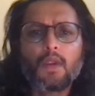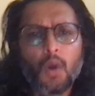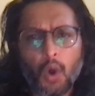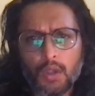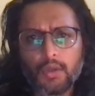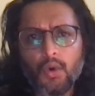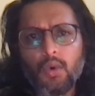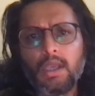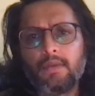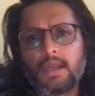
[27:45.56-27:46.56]
although
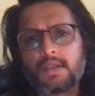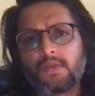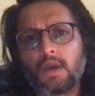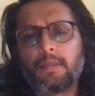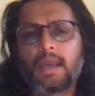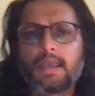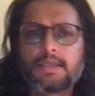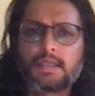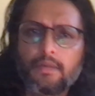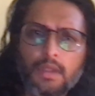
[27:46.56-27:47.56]
even as far back
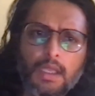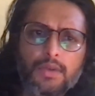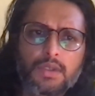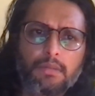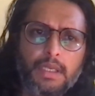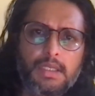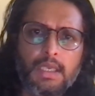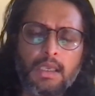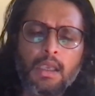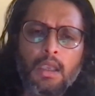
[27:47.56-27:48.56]
as 7000
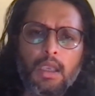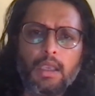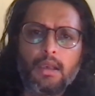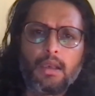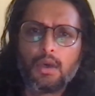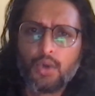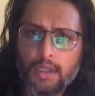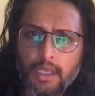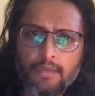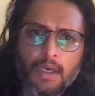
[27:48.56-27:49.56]
BC in
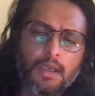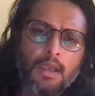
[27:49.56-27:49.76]
Lahurateva